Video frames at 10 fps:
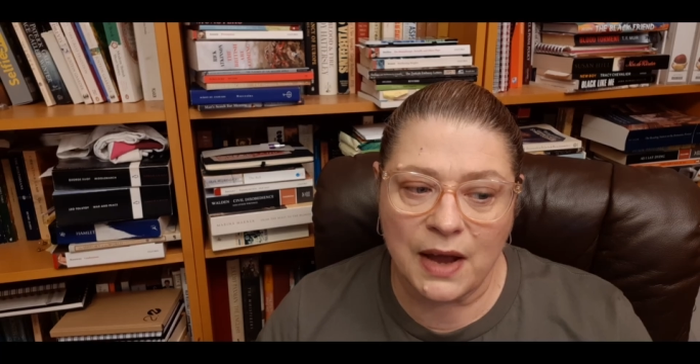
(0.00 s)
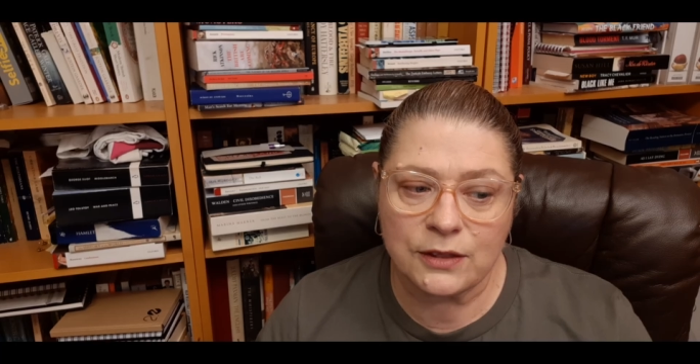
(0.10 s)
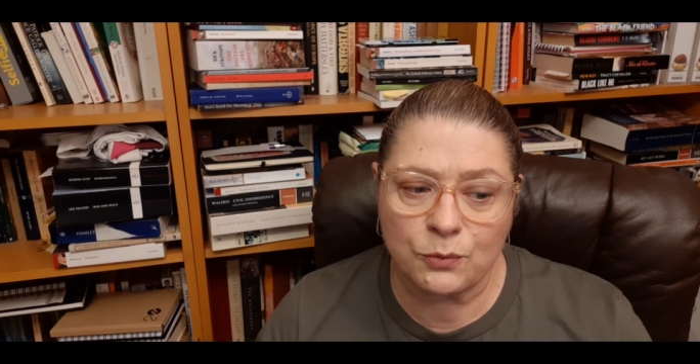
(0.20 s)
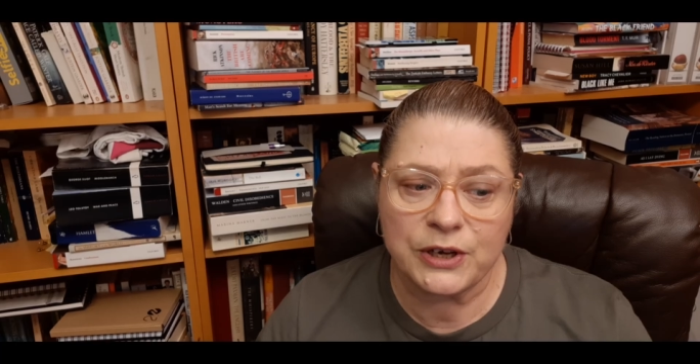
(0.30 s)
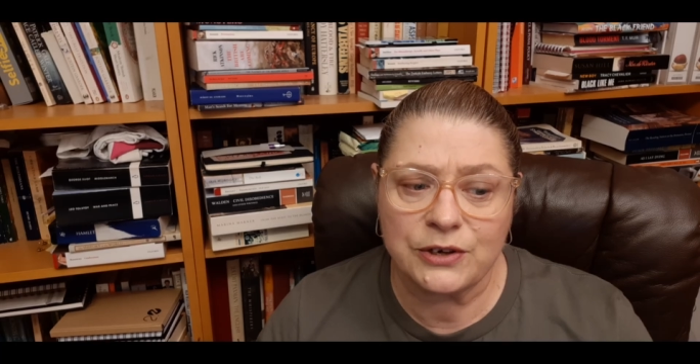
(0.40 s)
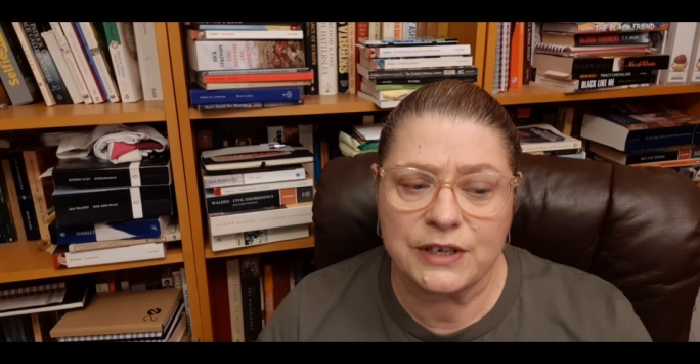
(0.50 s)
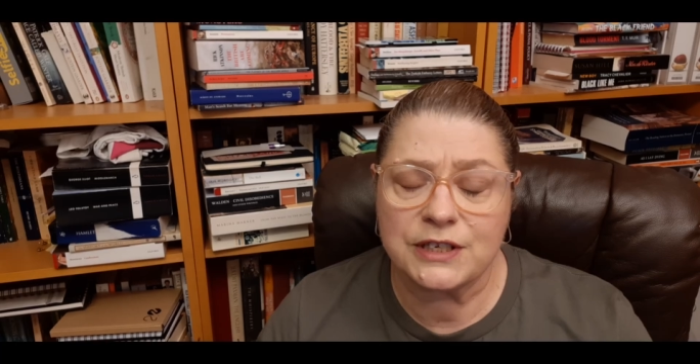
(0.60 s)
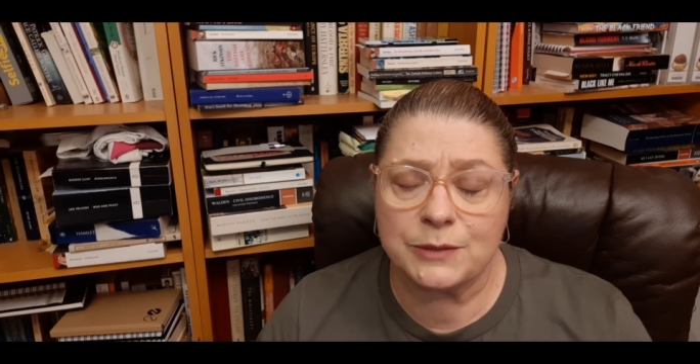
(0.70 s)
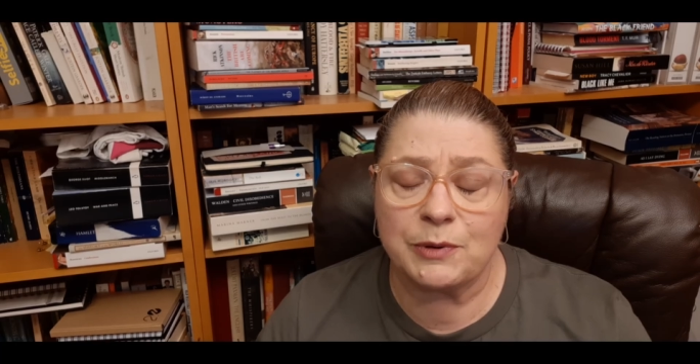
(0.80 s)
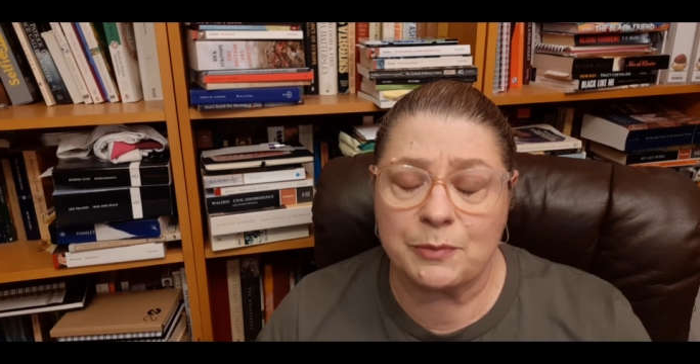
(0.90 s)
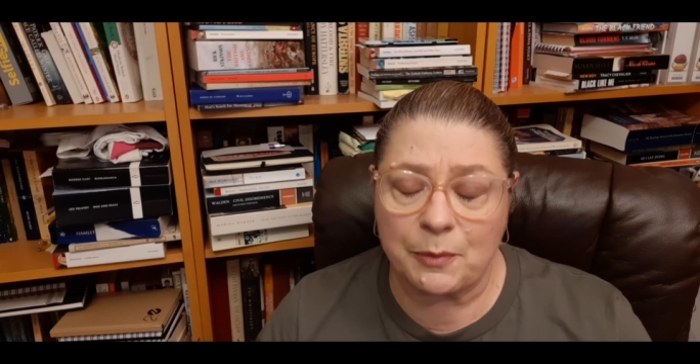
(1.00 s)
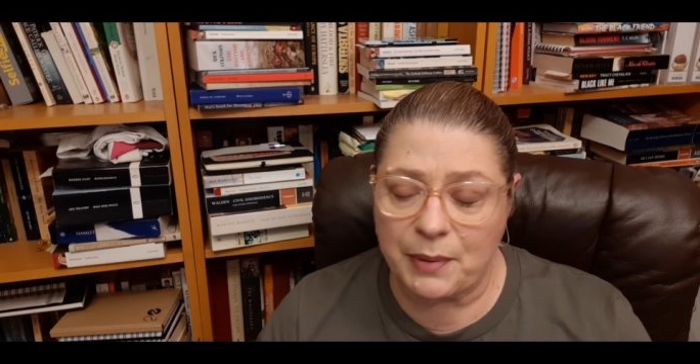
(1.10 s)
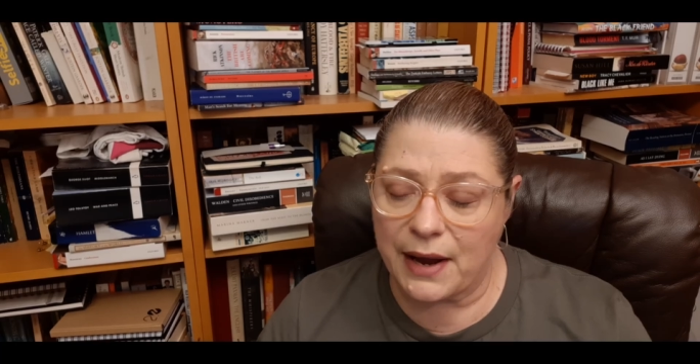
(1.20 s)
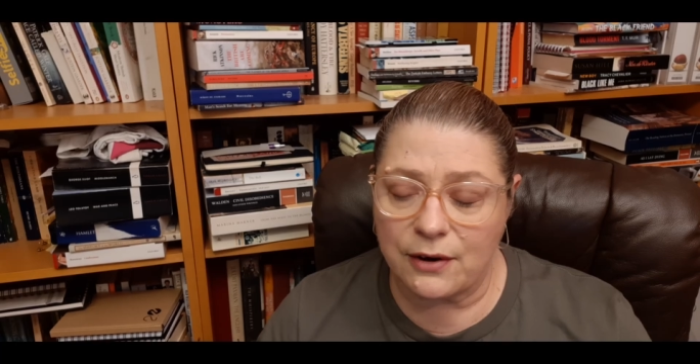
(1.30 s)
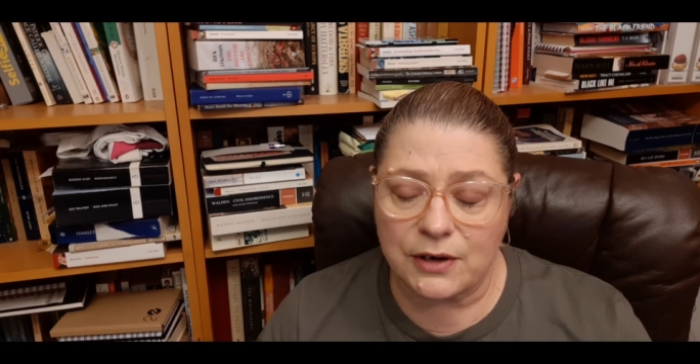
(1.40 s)
And the reader needs to be
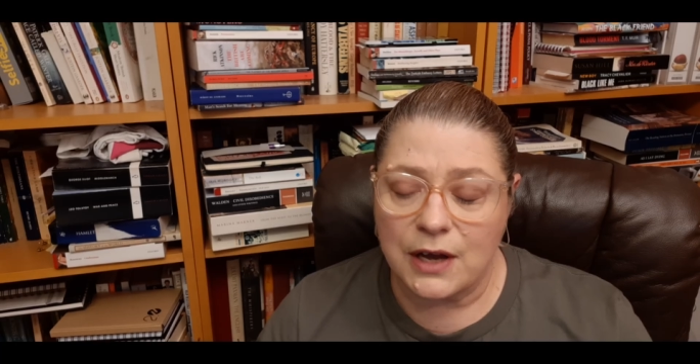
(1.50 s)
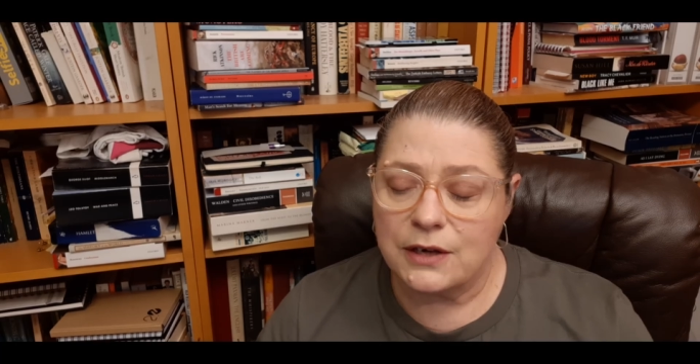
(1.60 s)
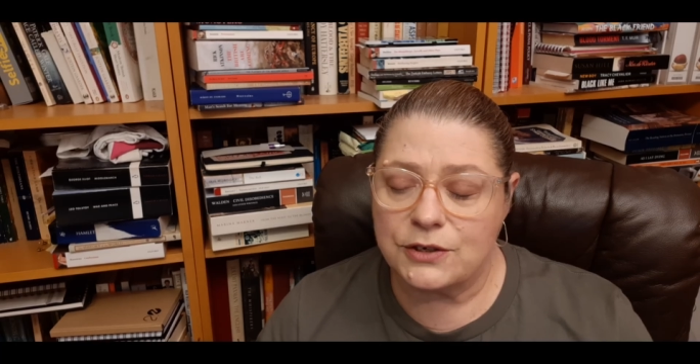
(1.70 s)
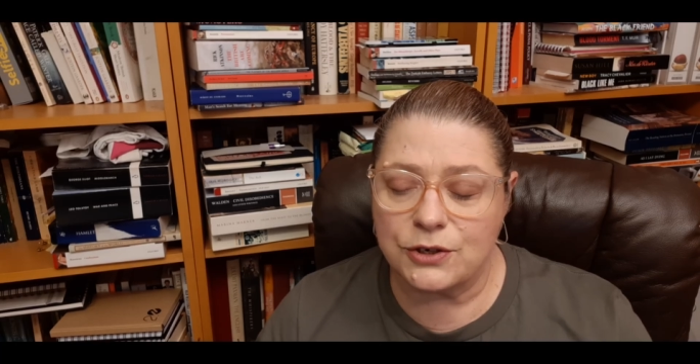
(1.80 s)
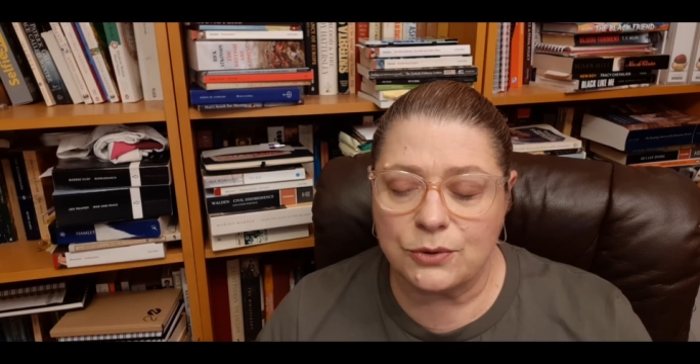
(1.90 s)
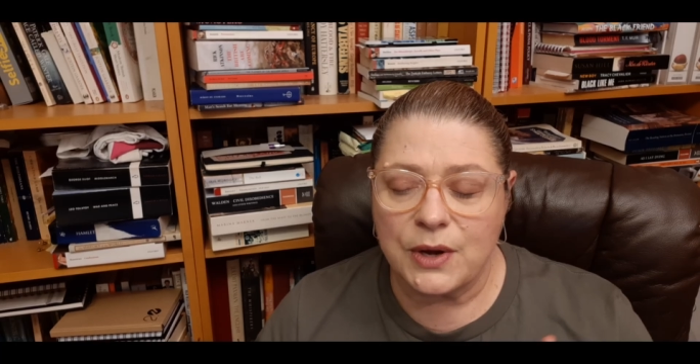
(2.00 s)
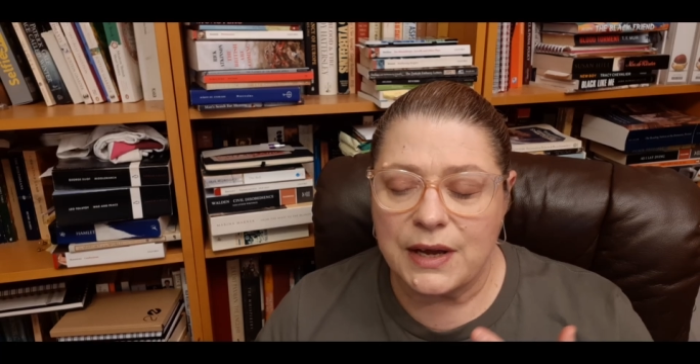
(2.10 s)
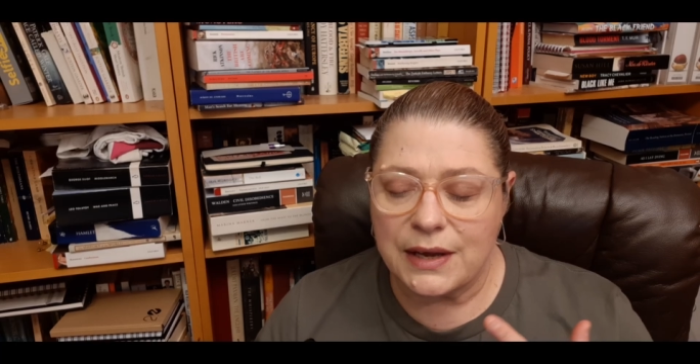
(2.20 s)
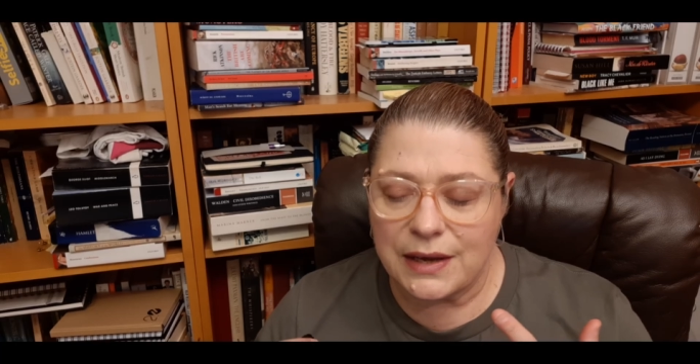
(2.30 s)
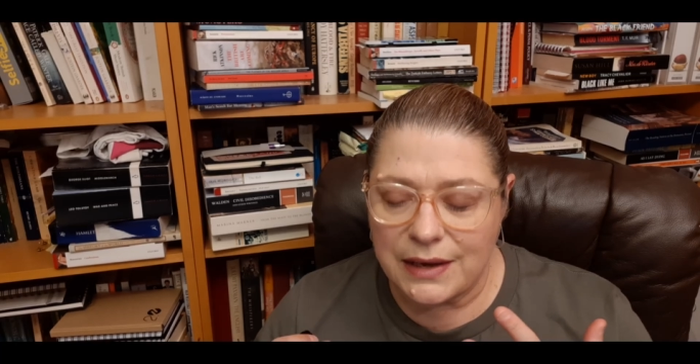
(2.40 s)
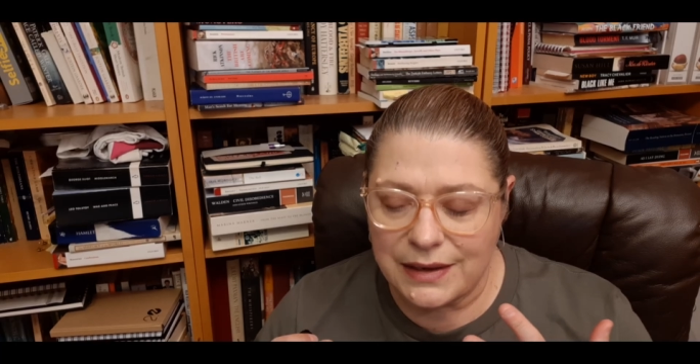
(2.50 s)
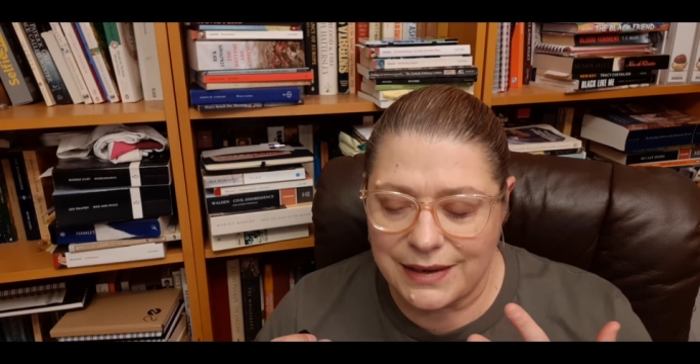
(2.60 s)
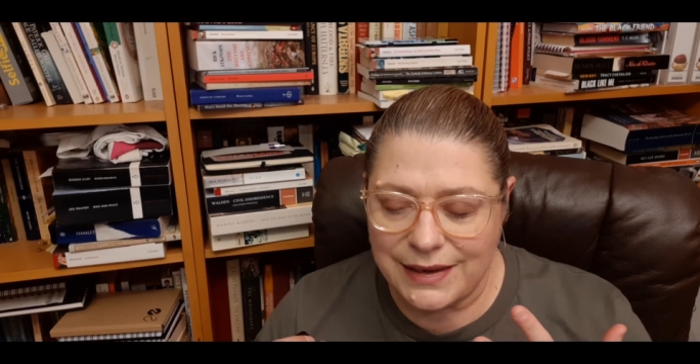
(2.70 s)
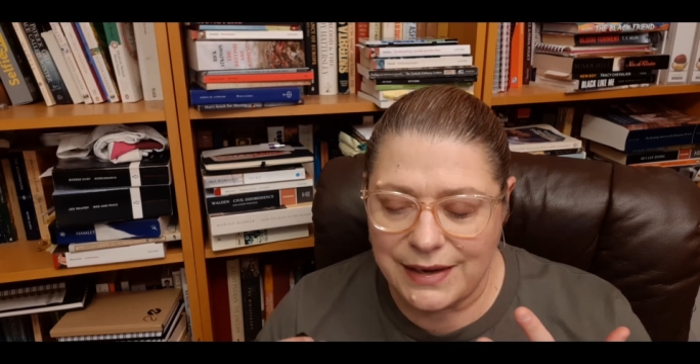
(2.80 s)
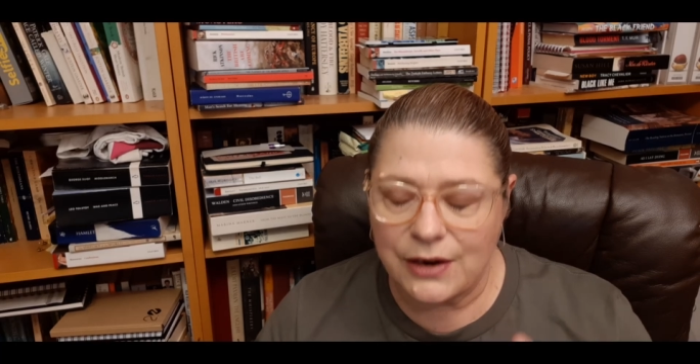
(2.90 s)
prepared to
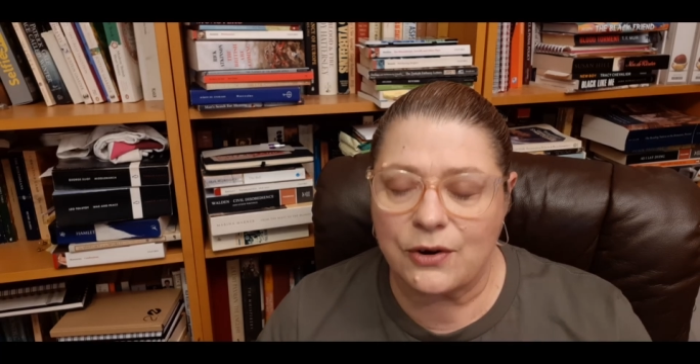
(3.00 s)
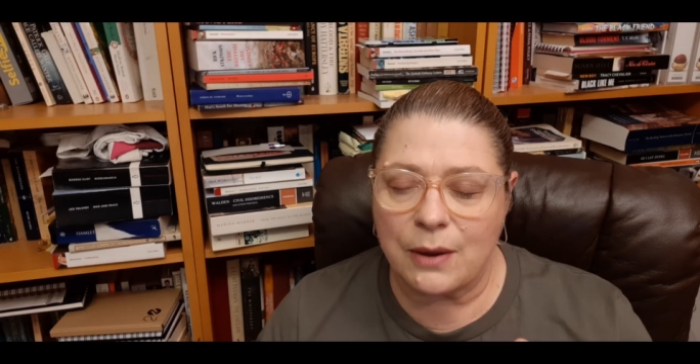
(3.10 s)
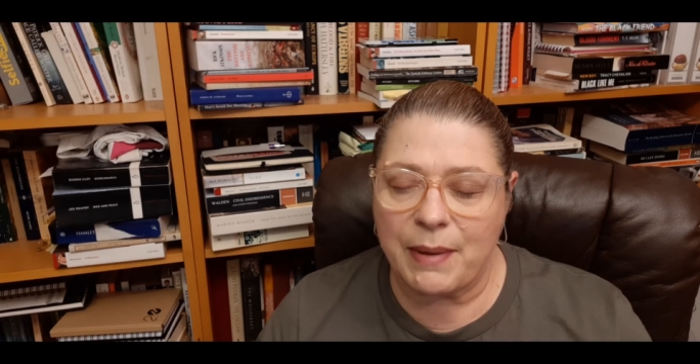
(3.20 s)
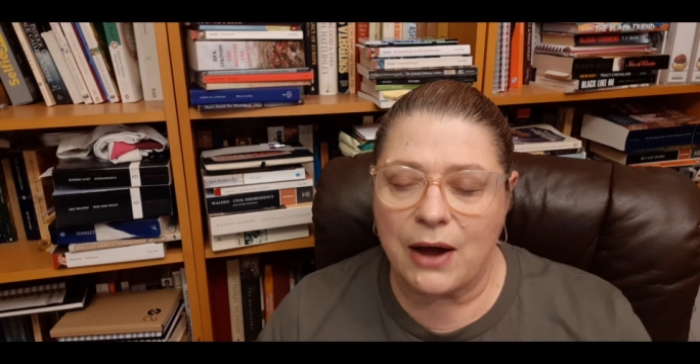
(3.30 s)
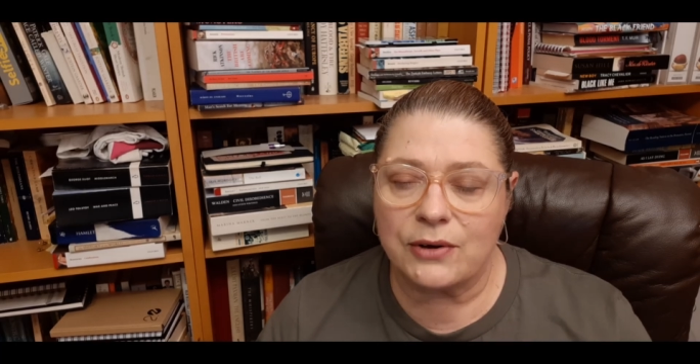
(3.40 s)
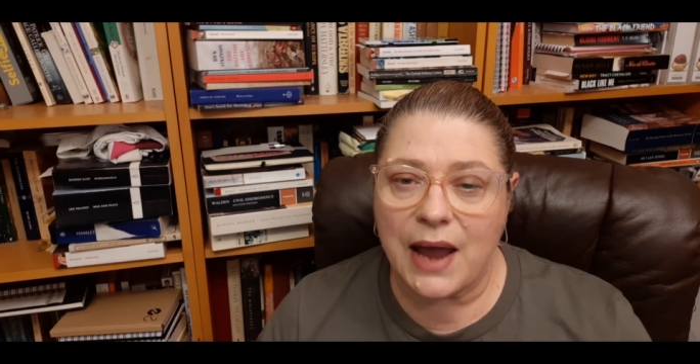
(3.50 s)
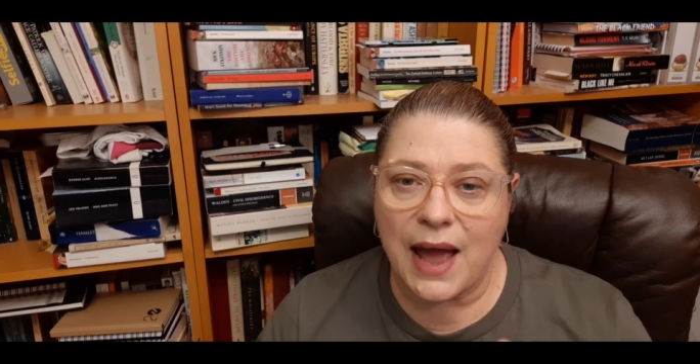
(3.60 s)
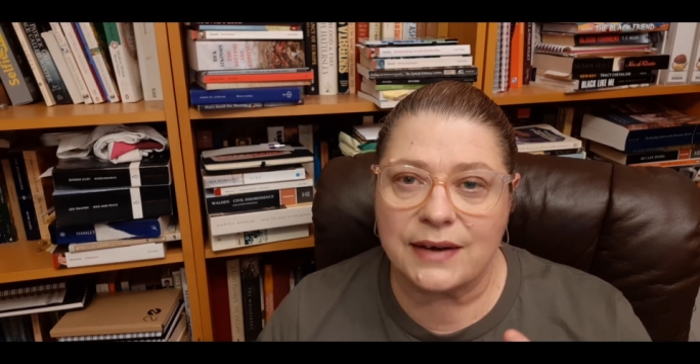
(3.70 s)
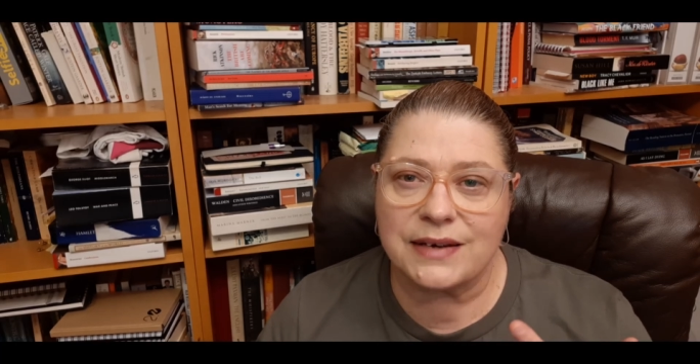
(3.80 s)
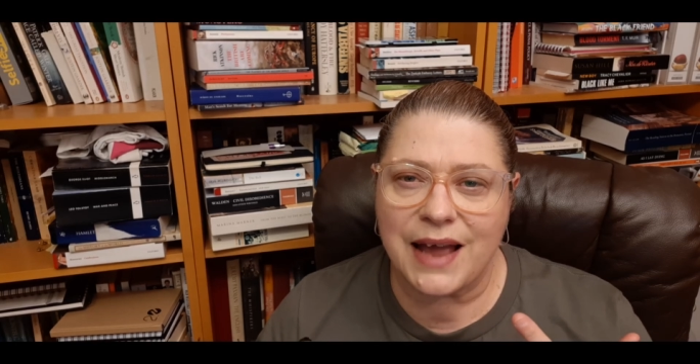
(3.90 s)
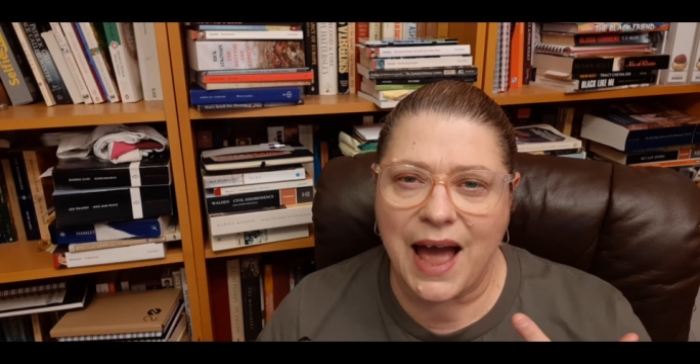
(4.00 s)
hear about and